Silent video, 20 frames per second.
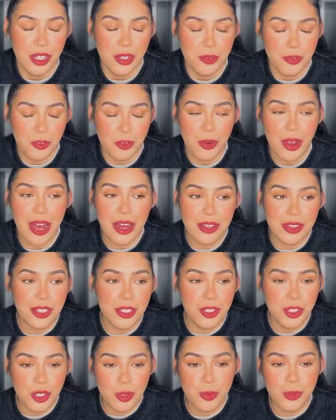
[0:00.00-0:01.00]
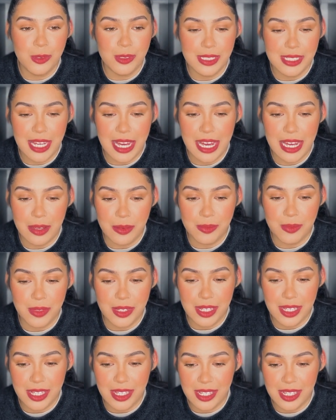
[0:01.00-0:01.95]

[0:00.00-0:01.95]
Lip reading: throughout the newborn time,